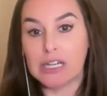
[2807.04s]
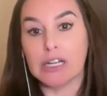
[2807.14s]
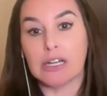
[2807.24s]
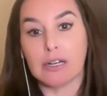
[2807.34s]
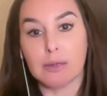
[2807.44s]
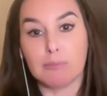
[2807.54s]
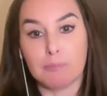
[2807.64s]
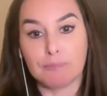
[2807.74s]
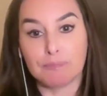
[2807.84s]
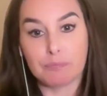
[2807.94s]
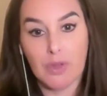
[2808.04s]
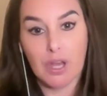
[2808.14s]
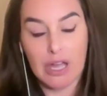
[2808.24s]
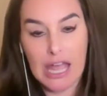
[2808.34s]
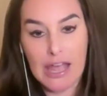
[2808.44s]

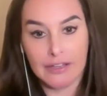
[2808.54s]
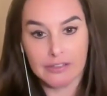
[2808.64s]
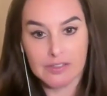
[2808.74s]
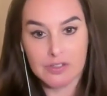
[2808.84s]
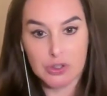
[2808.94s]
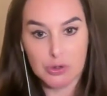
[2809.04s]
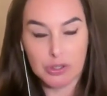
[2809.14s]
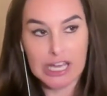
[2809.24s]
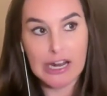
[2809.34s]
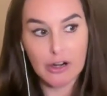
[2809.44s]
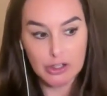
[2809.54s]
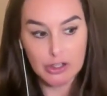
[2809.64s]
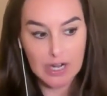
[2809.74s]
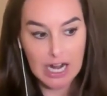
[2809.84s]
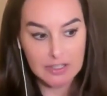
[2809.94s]
And to
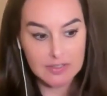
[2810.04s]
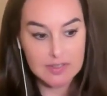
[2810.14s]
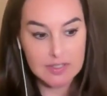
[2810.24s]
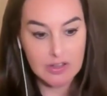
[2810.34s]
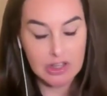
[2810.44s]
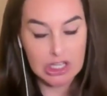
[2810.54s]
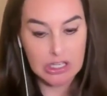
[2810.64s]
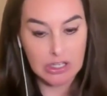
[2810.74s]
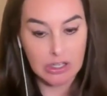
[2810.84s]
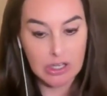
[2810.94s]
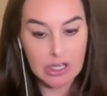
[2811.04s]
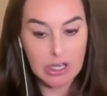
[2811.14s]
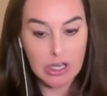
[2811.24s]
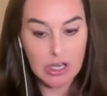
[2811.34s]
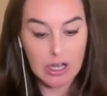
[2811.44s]
characterize the
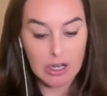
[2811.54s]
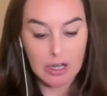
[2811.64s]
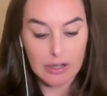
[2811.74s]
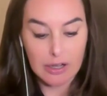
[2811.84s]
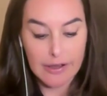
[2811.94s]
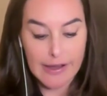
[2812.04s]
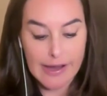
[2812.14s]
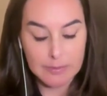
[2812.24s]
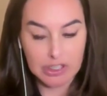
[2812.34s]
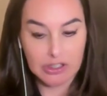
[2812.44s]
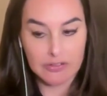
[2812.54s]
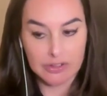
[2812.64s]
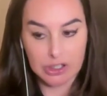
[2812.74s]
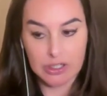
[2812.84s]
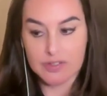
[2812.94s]
Ottoman
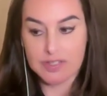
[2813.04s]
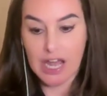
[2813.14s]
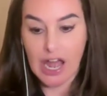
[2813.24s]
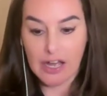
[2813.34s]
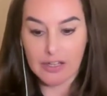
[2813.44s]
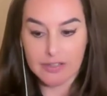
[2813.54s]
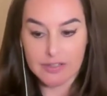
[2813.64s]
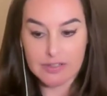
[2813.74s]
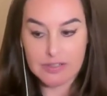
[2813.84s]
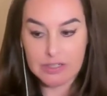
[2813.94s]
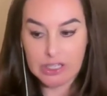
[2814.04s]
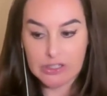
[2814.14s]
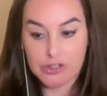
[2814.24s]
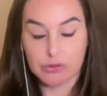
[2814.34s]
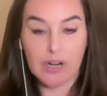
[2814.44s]
governors as
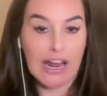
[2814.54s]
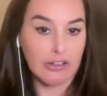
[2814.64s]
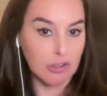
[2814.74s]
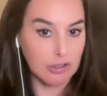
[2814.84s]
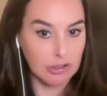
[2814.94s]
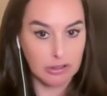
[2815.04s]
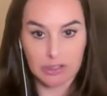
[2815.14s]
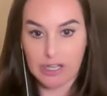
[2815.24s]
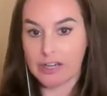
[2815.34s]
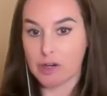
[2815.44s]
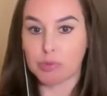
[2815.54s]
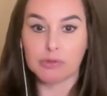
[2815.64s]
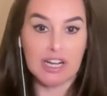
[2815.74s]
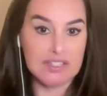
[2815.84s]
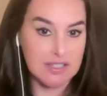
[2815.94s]
tyrannical and
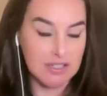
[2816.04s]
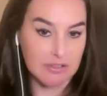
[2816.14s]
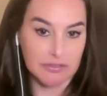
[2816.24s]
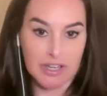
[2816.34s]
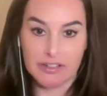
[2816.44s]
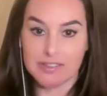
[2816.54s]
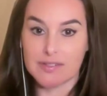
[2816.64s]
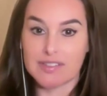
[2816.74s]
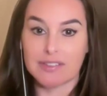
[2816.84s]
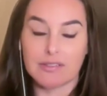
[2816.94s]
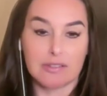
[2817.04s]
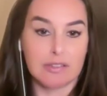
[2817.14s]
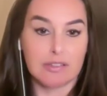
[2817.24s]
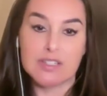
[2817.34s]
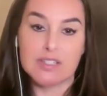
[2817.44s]
oppressive. And
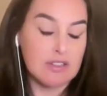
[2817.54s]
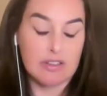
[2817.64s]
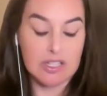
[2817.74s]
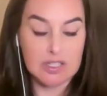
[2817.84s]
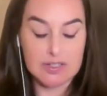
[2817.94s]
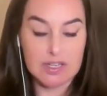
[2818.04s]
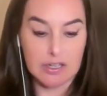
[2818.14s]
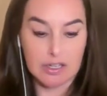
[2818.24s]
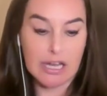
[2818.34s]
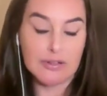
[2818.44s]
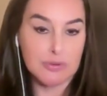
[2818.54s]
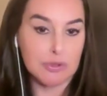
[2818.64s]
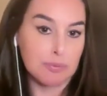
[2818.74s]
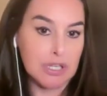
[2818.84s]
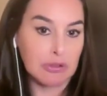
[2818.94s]
these accounts
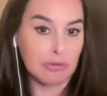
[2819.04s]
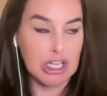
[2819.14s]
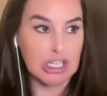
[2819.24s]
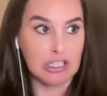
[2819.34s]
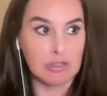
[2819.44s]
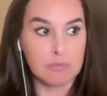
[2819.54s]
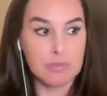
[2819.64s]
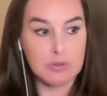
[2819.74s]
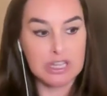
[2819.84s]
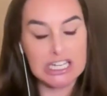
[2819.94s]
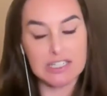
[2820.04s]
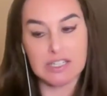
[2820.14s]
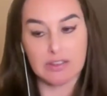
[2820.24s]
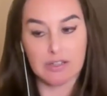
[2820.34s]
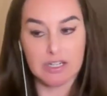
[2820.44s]
were being written between the
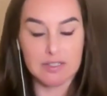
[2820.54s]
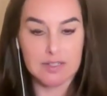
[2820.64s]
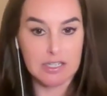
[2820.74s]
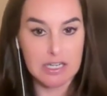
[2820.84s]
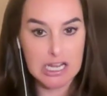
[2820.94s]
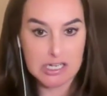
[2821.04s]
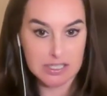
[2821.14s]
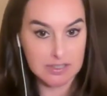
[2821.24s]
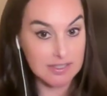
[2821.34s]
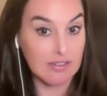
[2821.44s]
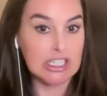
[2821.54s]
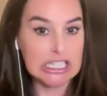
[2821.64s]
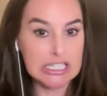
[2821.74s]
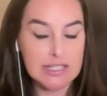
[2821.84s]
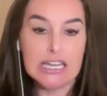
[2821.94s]
1830s and
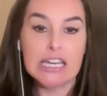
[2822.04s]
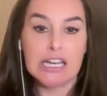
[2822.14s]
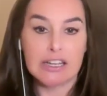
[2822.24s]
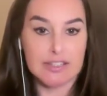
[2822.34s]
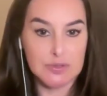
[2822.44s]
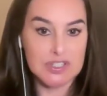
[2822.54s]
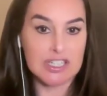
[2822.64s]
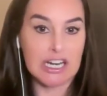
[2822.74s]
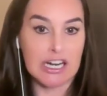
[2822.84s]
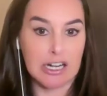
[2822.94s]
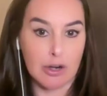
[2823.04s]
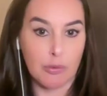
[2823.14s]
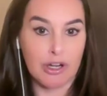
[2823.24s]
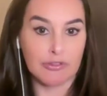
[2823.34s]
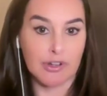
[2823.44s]
1870s. This was era
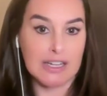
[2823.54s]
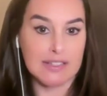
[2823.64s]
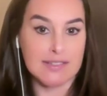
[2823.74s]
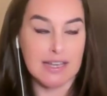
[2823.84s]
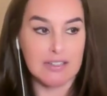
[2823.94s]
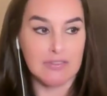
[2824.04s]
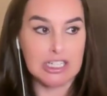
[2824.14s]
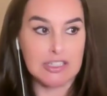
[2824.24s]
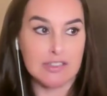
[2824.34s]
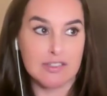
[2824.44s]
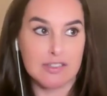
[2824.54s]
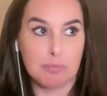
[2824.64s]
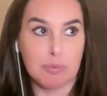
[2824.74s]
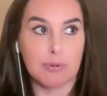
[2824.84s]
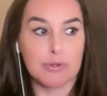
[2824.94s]
where France kind of needed to
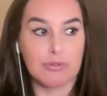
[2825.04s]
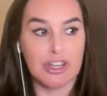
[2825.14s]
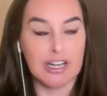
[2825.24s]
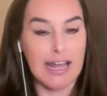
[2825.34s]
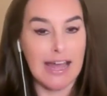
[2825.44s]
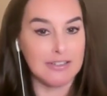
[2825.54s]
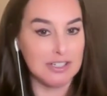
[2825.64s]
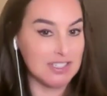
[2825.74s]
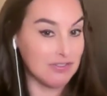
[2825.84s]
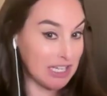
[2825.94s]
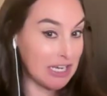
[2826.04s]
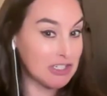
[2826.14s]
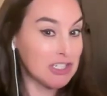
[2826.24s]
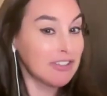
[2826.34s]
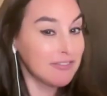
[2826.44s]
prove that it had
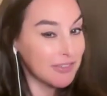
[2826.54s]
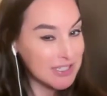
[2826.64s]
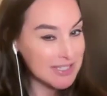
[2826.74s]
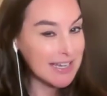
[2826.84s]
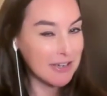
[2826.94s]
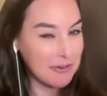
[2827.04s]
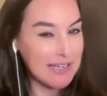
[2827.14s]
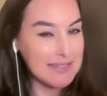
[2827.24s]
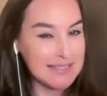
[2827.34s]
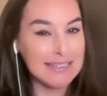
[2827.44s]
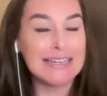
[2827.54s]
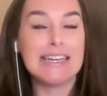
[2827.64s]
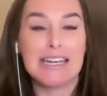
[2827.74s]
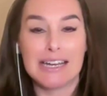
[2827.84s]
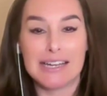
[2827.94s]
justification for its conquest.
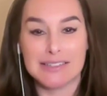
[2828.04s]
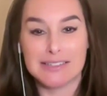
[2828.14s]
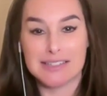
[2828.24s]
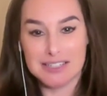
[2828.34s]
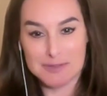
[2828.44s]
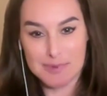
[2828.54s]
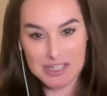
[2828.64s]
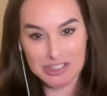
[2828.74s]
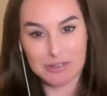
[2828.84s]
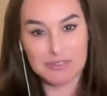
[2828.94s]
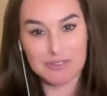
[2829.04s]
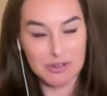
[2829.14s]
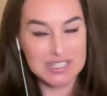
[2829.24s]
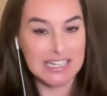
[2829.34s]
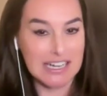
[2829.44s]
And especially when
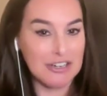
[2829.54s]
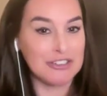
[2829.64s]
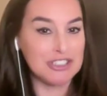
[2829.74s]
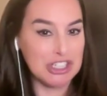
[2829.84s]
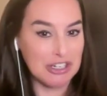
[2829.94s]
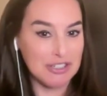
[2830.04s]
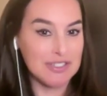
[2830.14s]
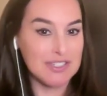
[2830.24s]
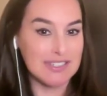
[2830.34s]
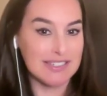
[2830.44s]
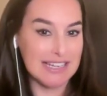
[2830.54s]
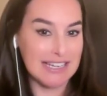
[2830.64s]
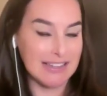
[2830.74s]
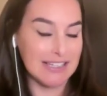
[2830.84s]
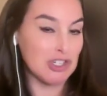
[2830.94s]
focusing on Algiers,
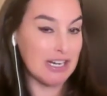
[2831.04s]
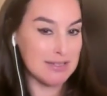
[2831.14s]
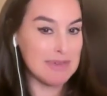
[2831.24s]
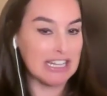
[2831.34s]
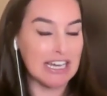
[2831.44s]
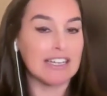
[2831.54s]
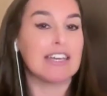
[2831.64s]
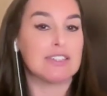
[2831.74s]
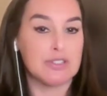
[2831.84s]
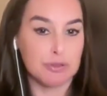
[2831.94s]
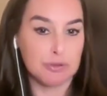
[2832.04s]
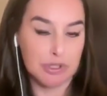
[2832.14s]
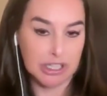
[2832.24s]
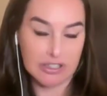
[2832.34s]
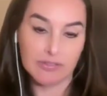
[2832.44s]
they tried to make that case through
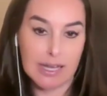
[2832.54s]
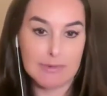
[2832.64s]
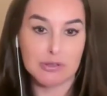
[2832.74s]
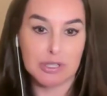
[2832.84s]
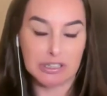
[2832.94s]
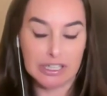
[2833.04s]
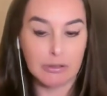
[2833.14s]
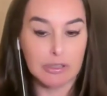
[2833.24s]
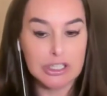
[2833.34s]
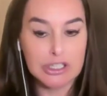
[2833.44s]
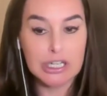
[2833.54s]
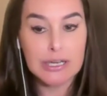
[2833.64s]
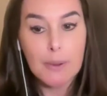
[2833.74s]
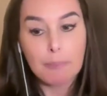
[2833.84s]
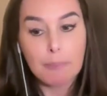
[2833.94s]
really inflammatory language.